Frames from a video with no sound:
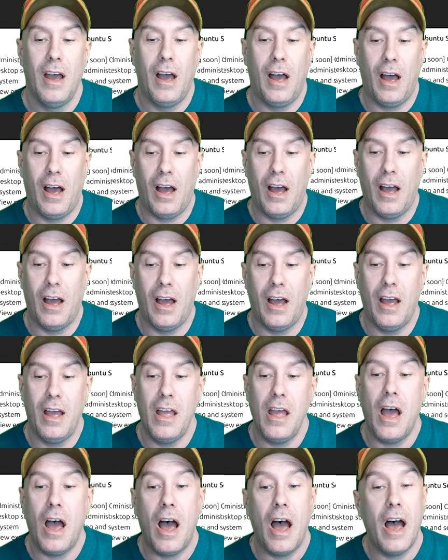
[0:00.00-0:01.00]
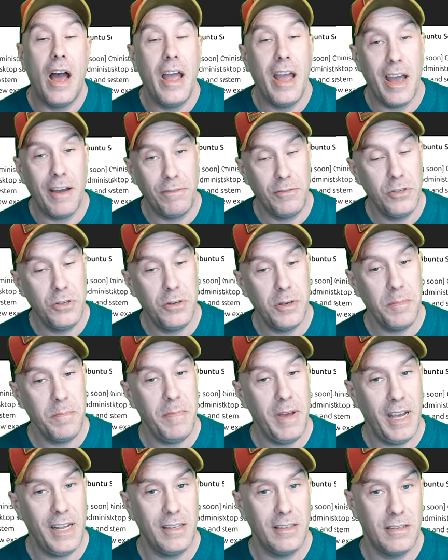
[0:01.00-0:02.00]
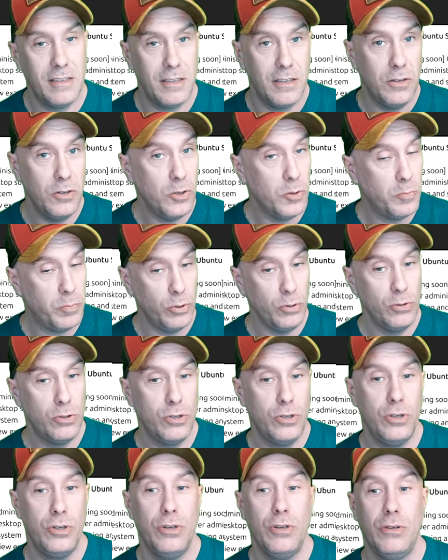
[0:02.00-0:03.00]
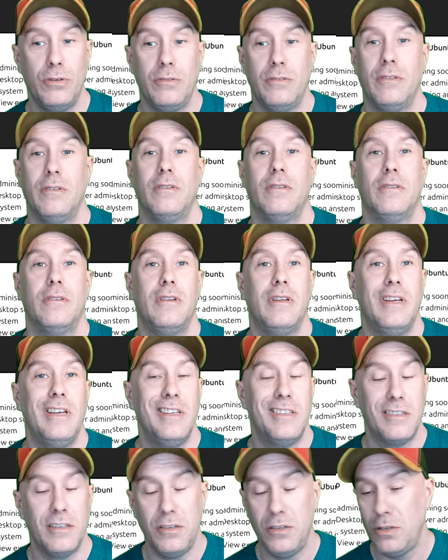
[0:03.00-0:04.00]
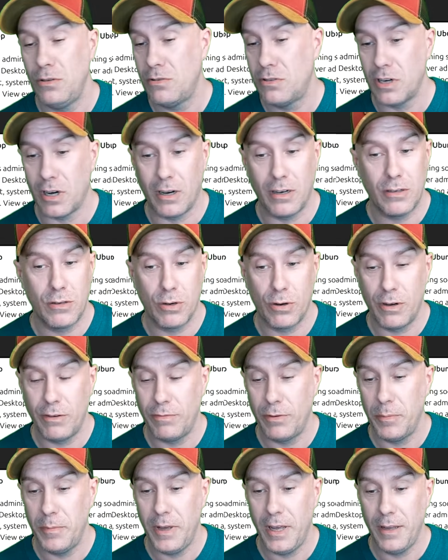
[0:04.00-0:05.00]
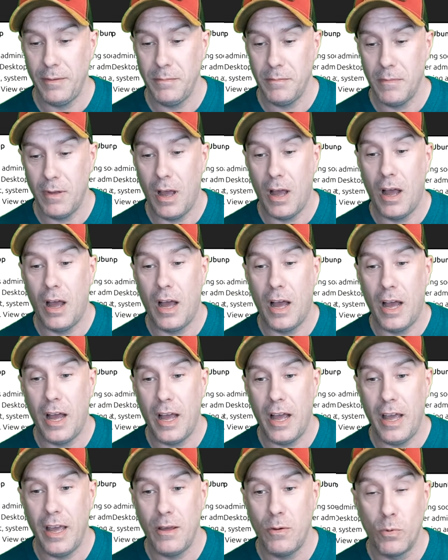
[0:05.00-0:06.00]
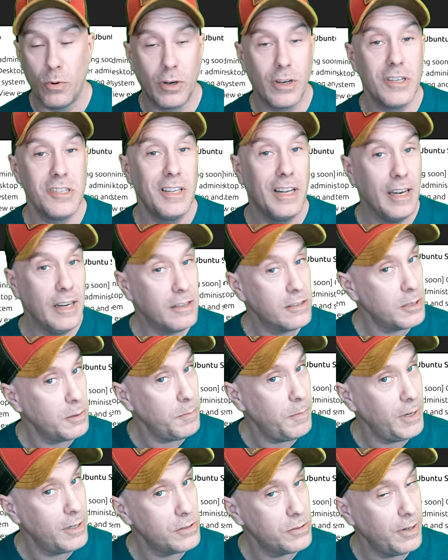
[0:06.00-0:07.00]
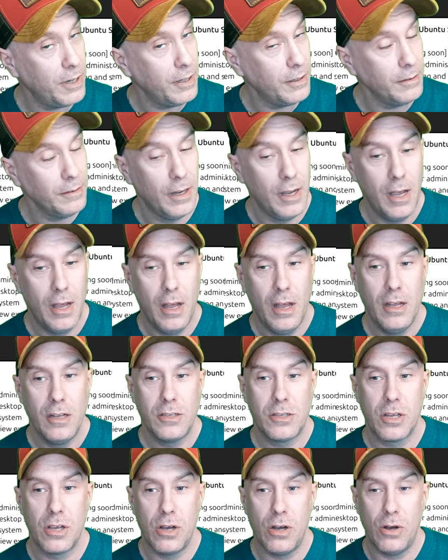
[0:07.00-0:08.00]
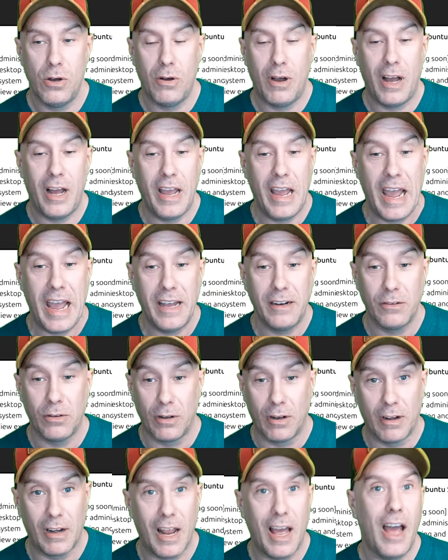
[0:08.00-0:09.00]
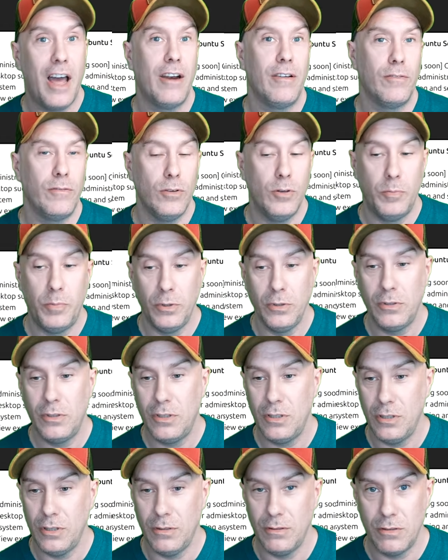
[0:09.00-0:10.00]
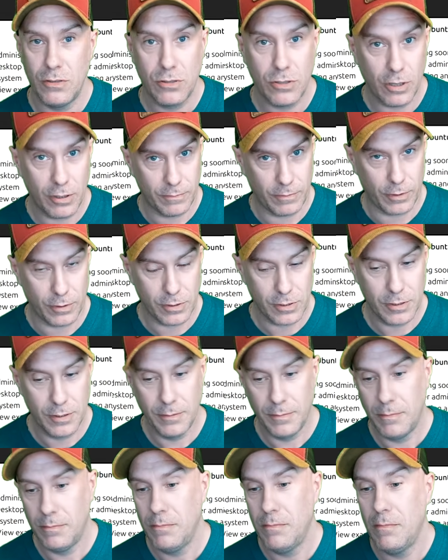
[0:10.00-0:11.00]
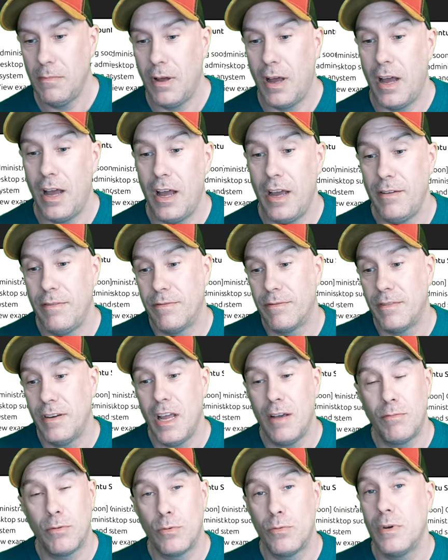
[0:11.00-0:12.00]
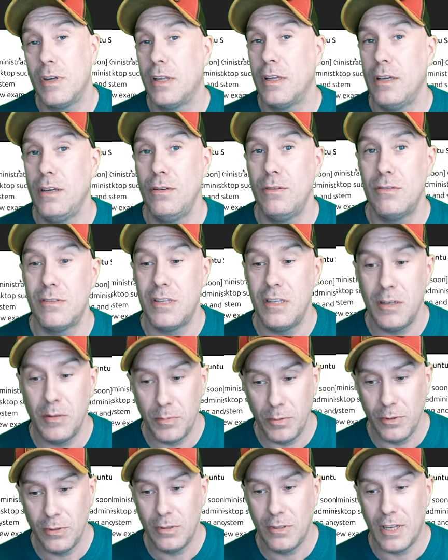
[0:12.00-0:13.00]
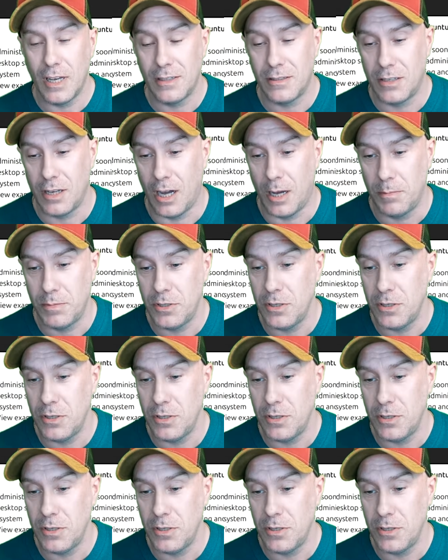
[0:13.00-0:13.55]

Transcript: I have to admit, Ubuntu is a new territory for me. I work as a Linux administrator, so I handle a lot of Ubuntu servers. I've never really used the Ubuntu Desktop.